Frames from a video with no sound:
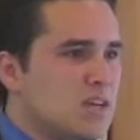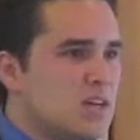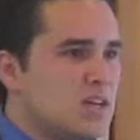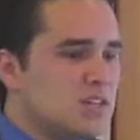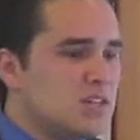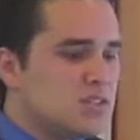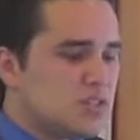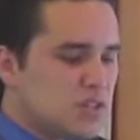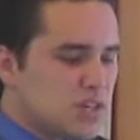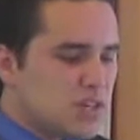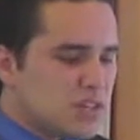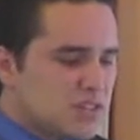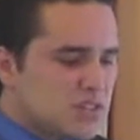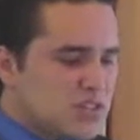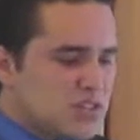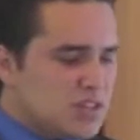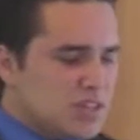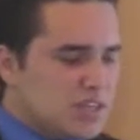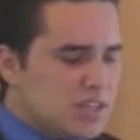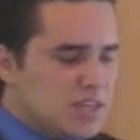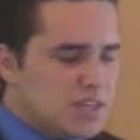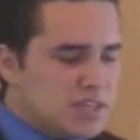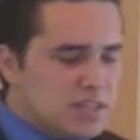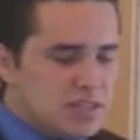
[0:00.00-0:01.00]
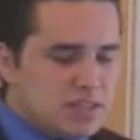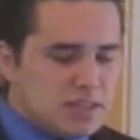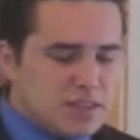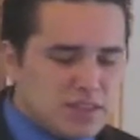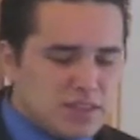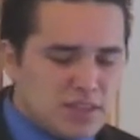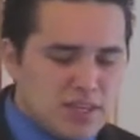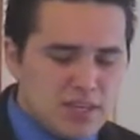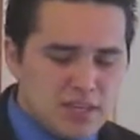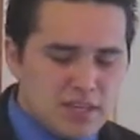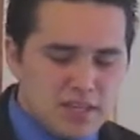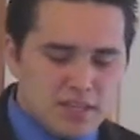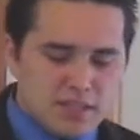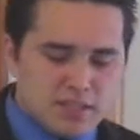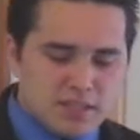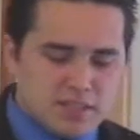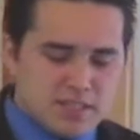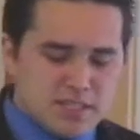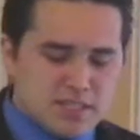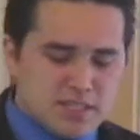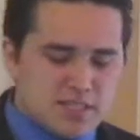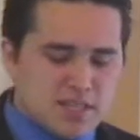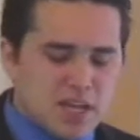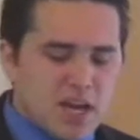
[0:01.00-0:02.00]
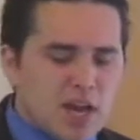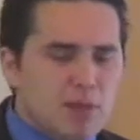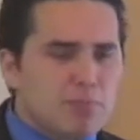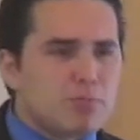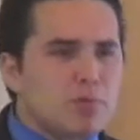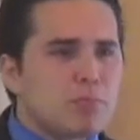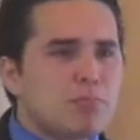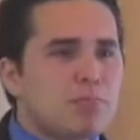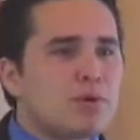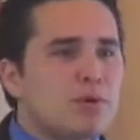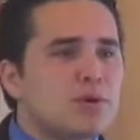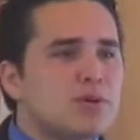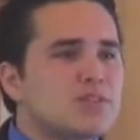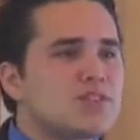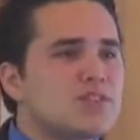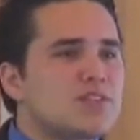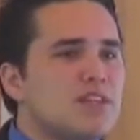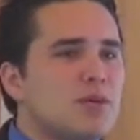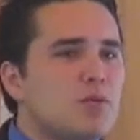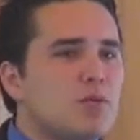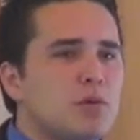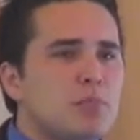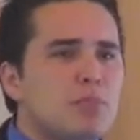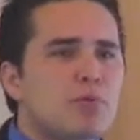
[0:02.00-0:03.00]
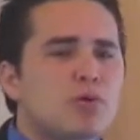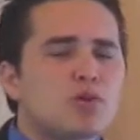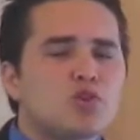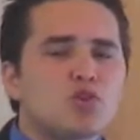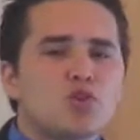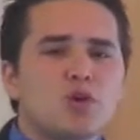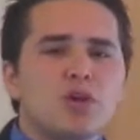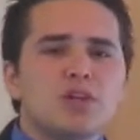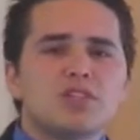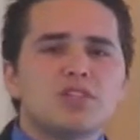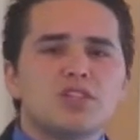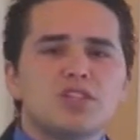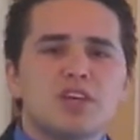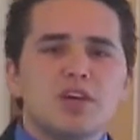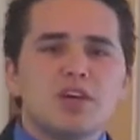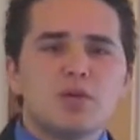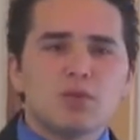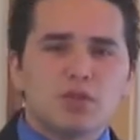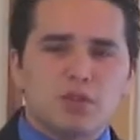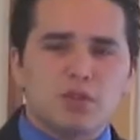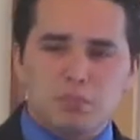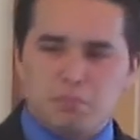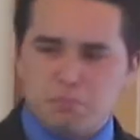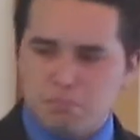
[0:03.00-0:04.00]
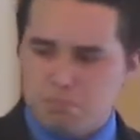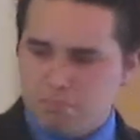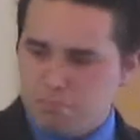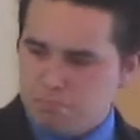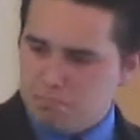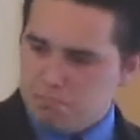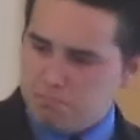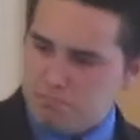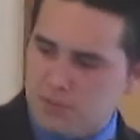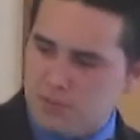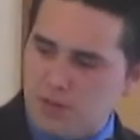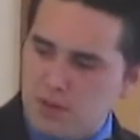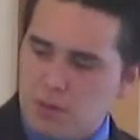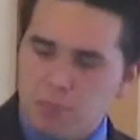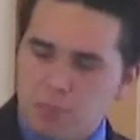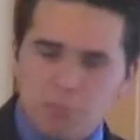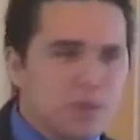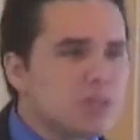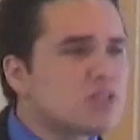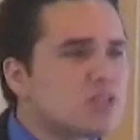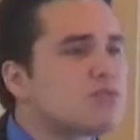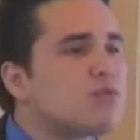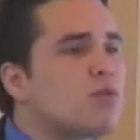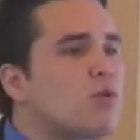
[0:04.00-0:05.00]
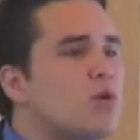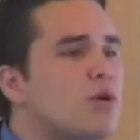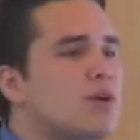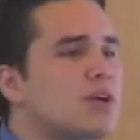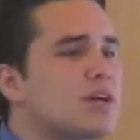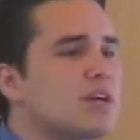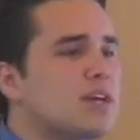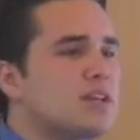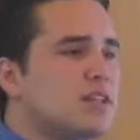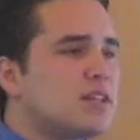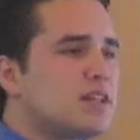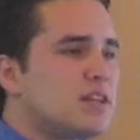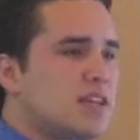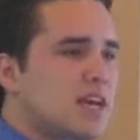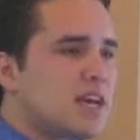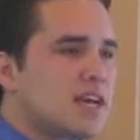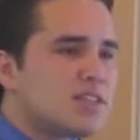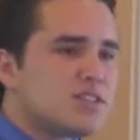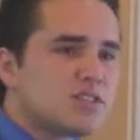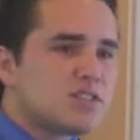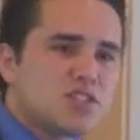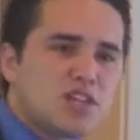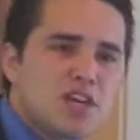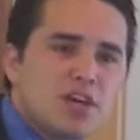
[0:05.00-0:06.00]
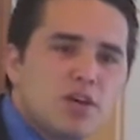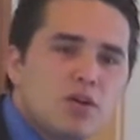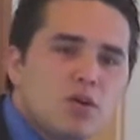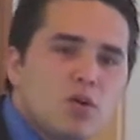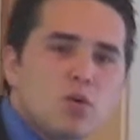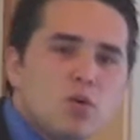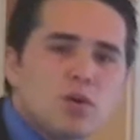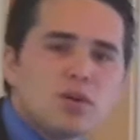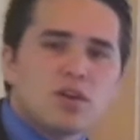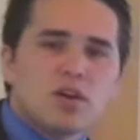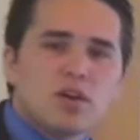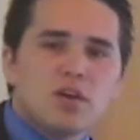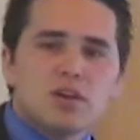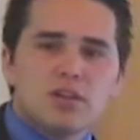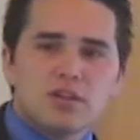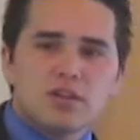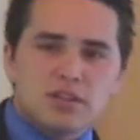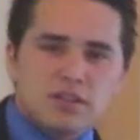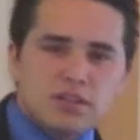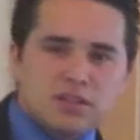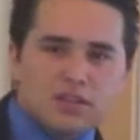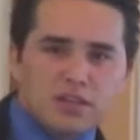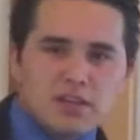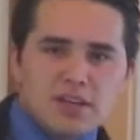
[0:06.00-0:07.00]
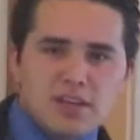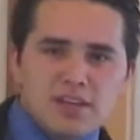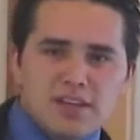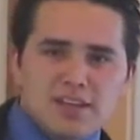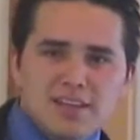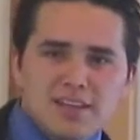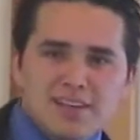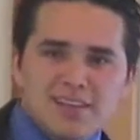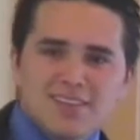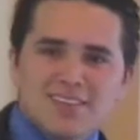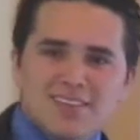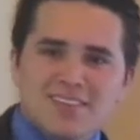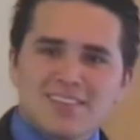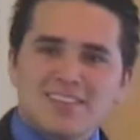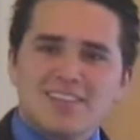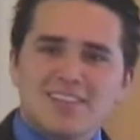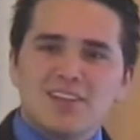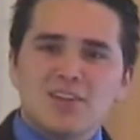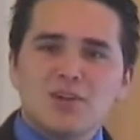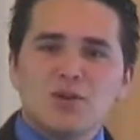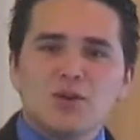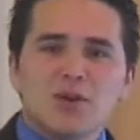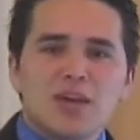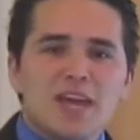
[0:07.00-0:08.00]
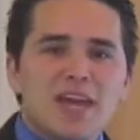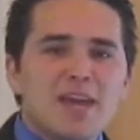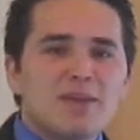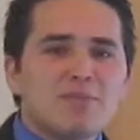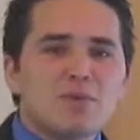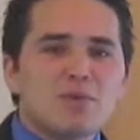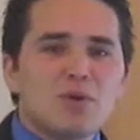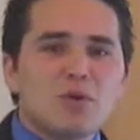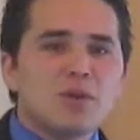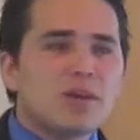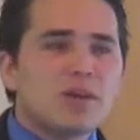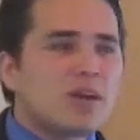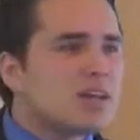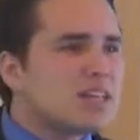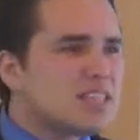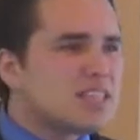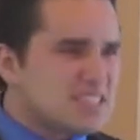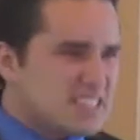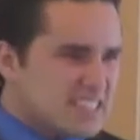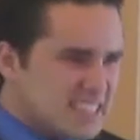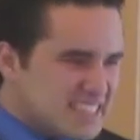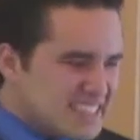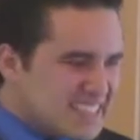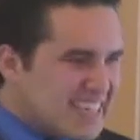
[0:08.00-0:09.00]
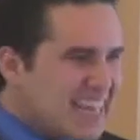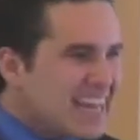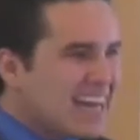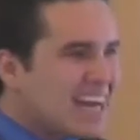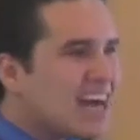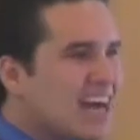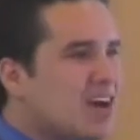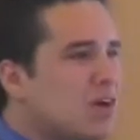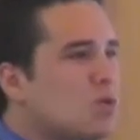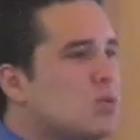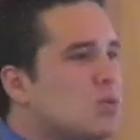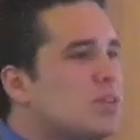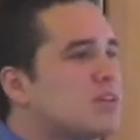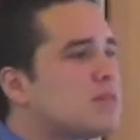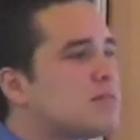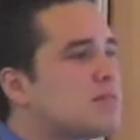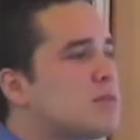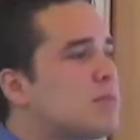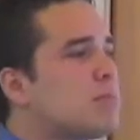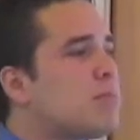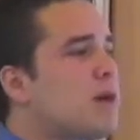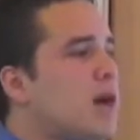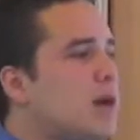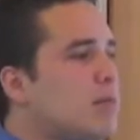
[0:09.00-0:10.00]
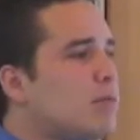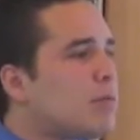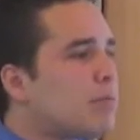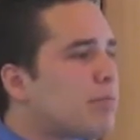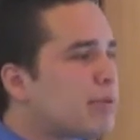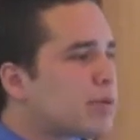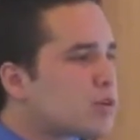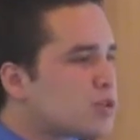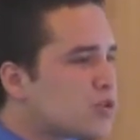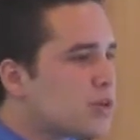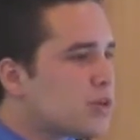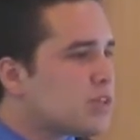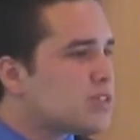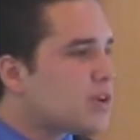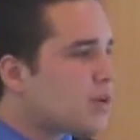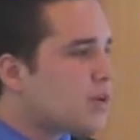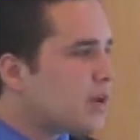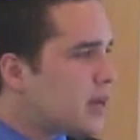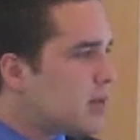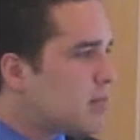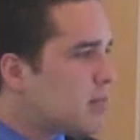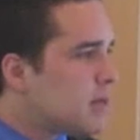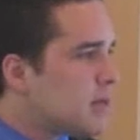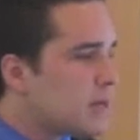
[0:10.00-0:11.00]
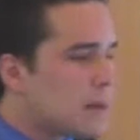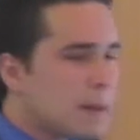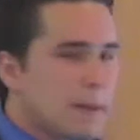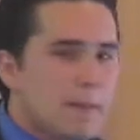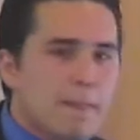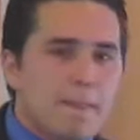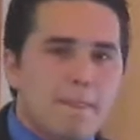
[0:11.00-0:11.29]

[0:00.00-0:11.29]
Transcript: Is, is he the type of person that we portray today with the pitchfork and the nice tail going on and the, the little cape going on? Is, is that how the, the Bible portrays our enemy?